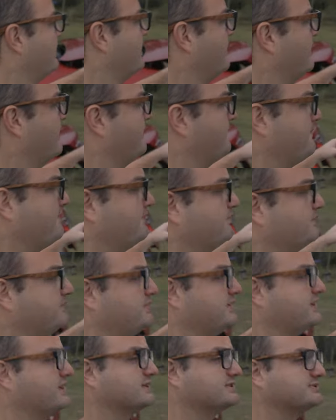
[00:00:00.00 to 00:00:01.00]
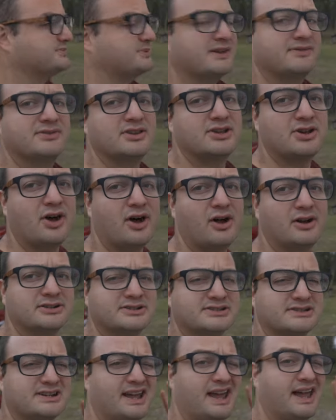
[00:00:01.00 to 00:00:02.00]
um, because we have the
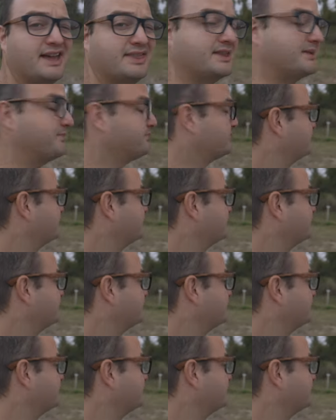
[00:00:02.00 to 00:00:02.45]
dogs and I had them